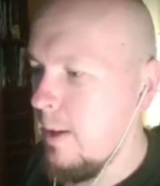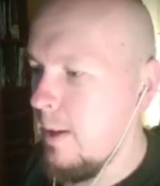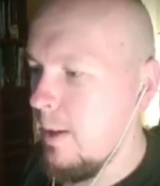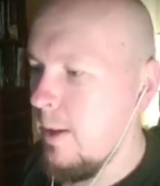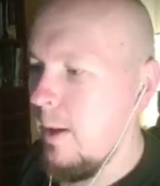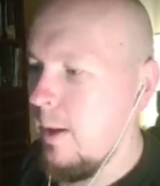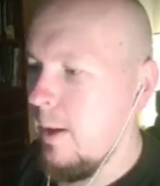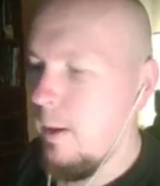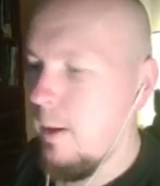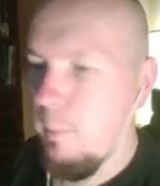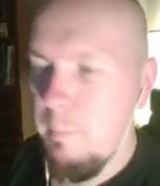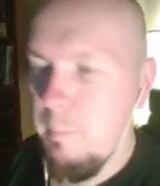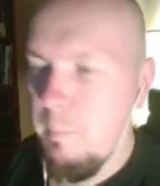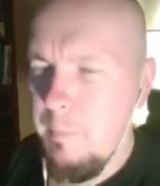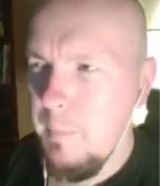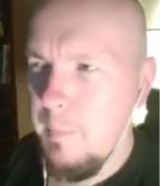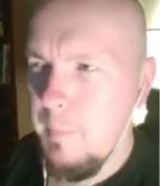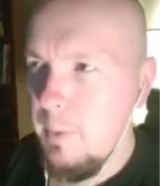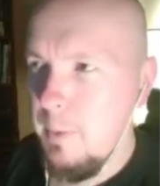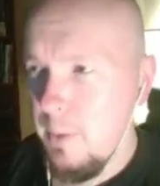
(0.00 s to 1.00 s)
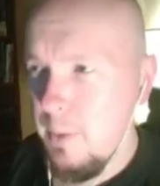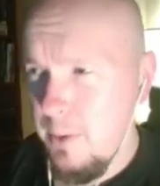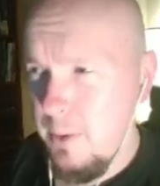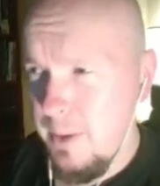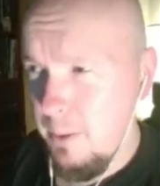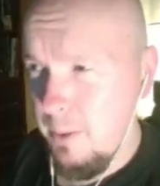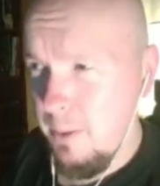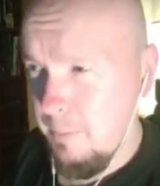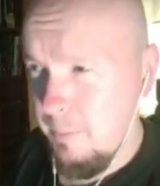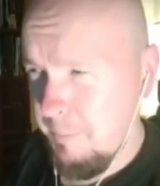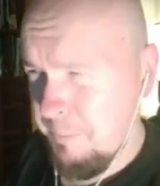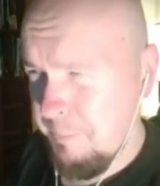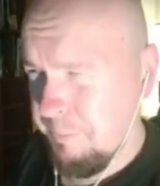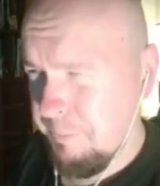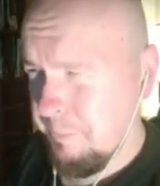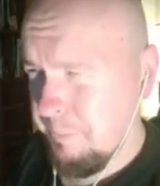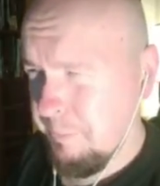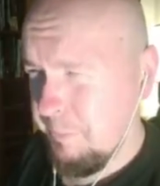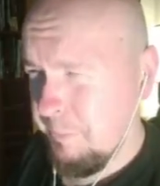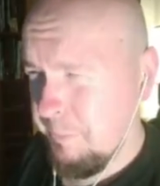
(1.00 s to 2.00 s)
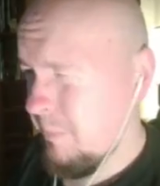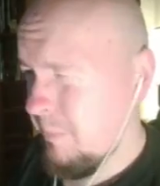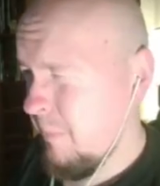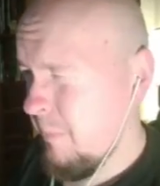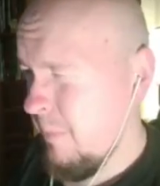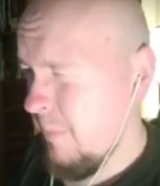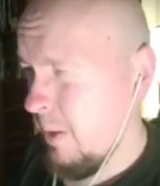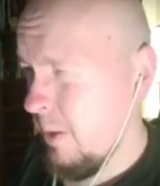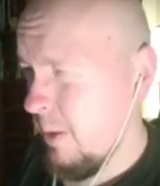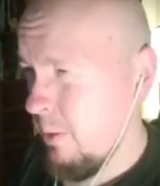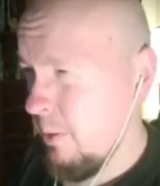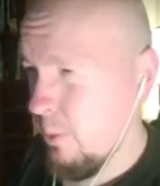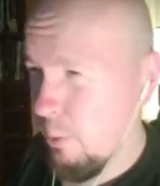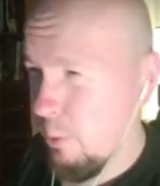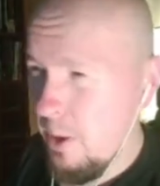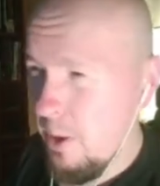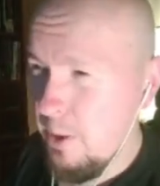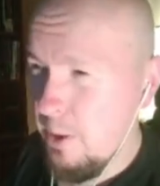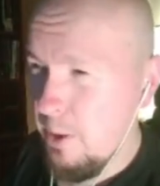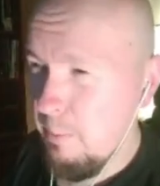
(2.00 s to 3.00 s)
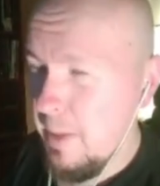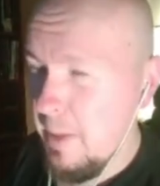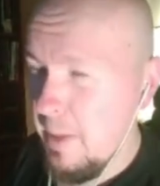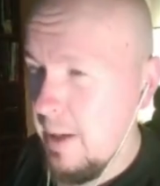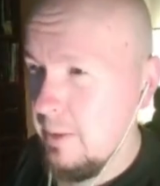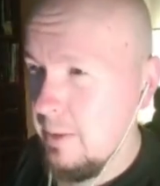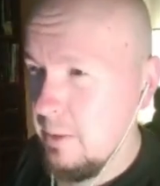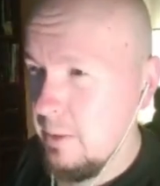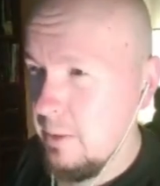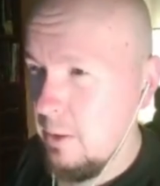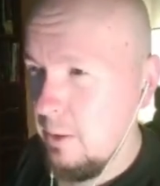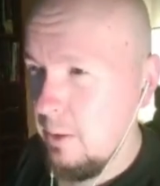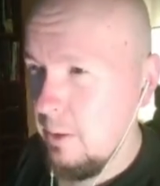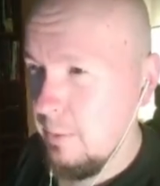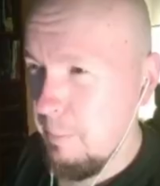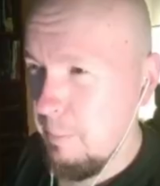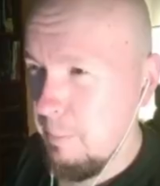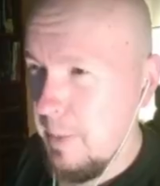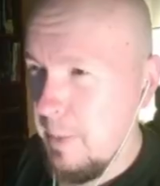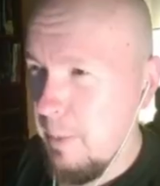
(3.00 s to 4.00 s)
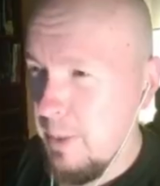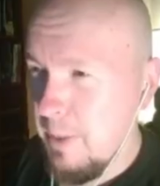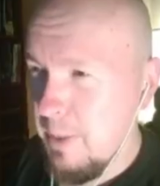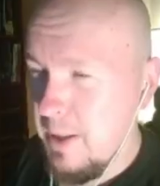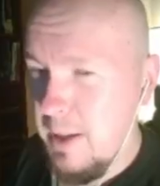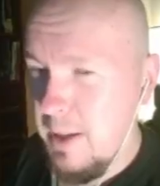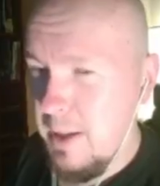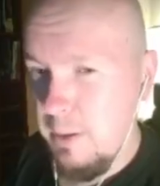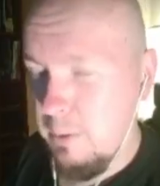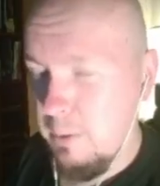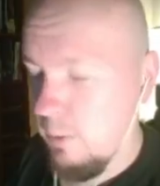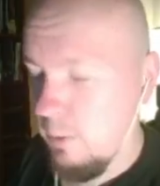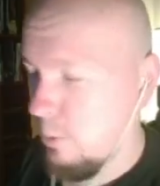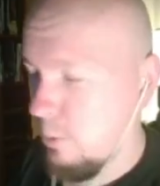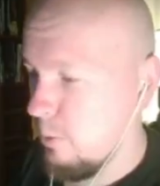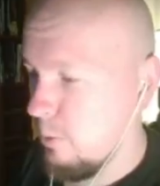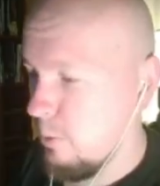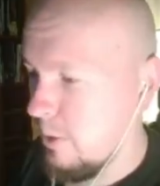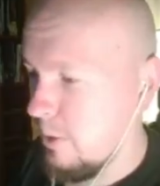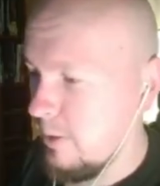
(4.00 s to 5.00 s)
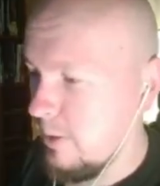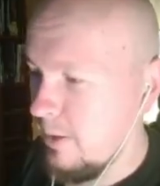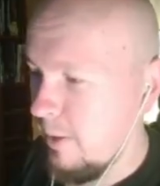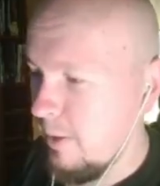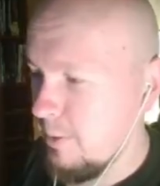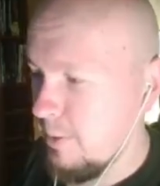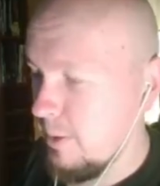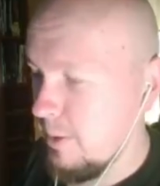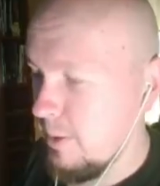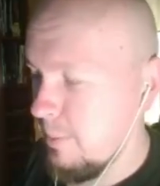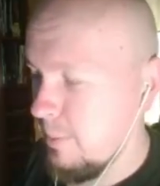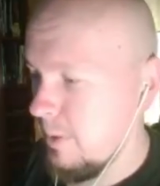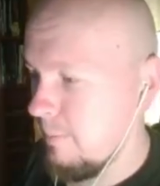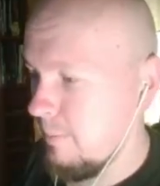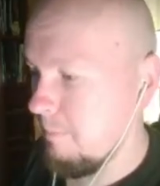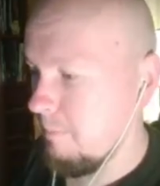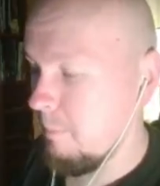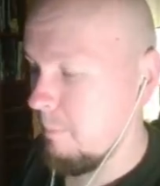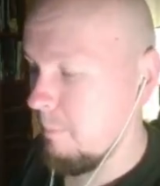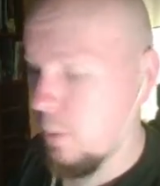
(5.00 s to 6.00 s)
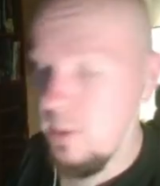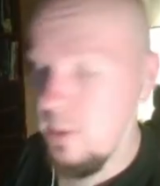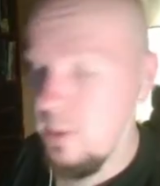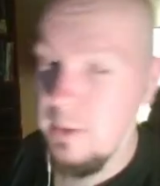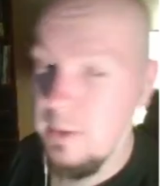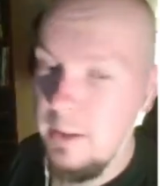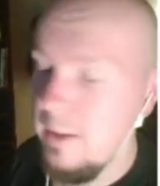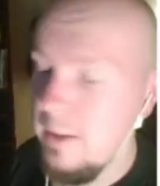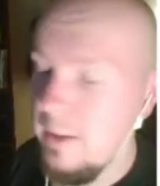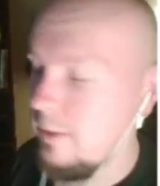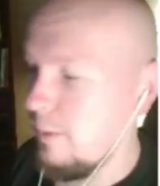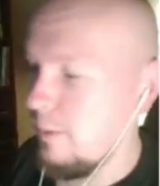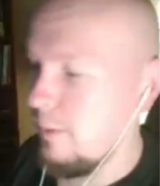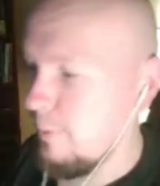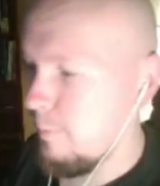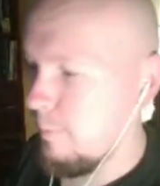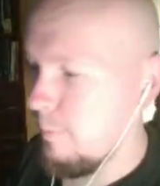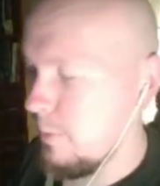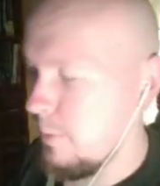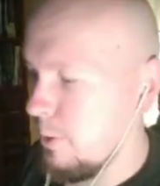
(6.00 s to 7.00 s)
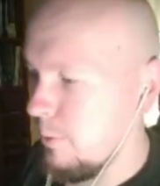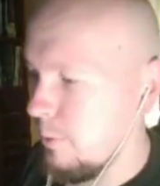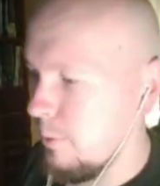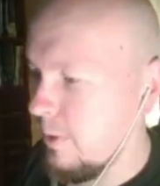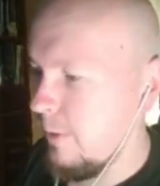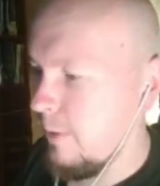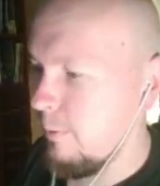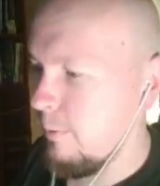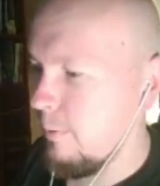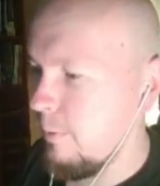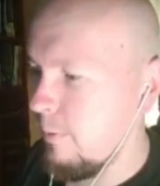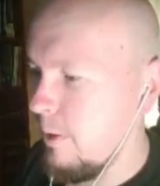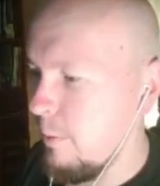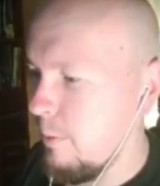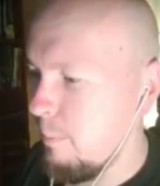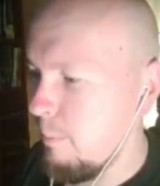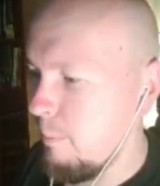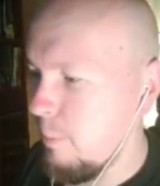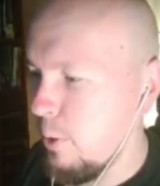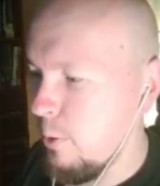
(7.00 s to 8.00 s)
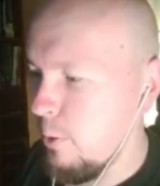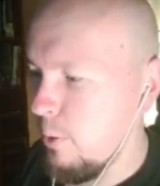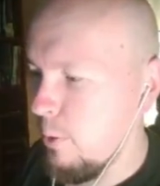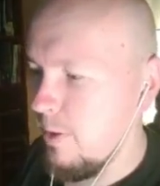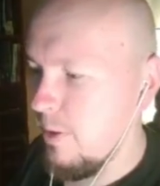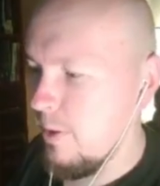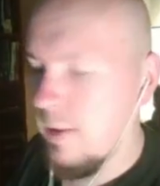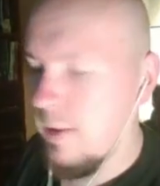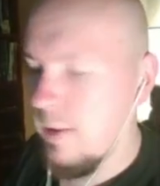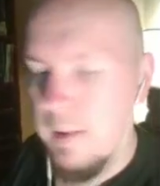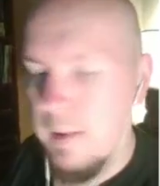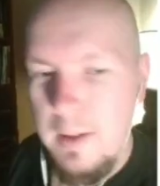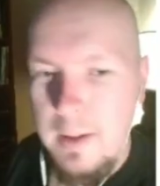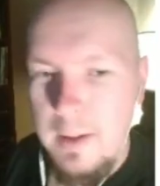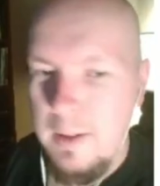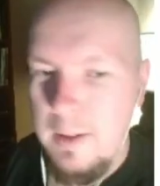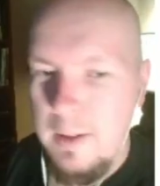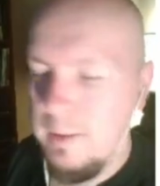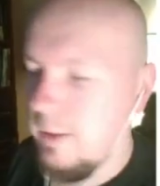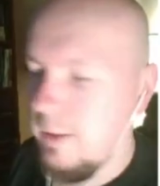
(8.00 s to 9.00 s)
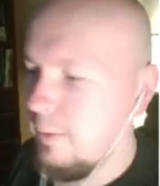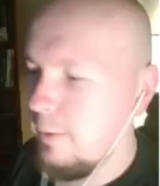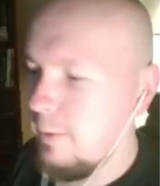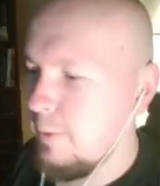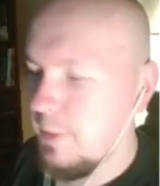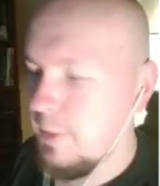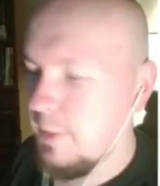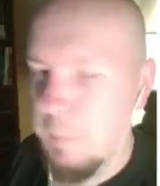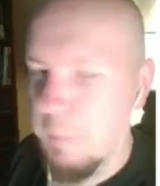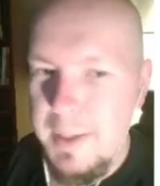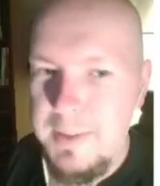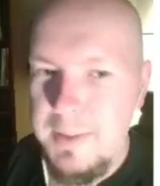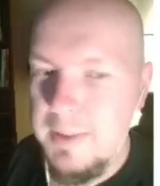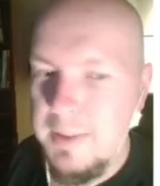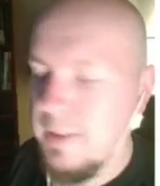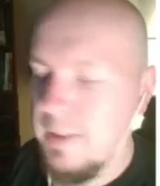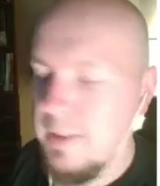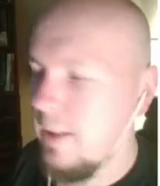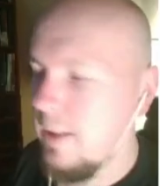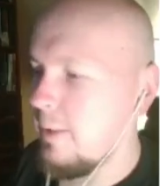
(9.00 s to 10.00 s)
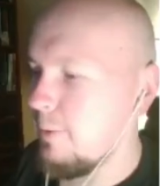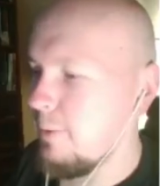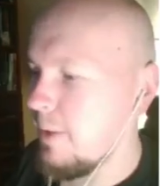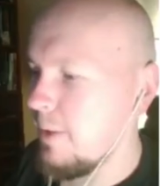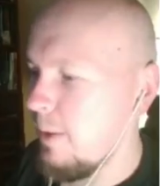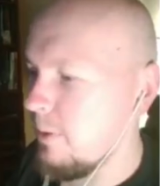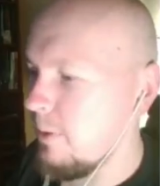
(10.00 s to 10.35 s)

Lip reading: there's a Russian band called PPK who really loves them, and personally I love them too. They have a very pure, kind of spacey kind of sound to them.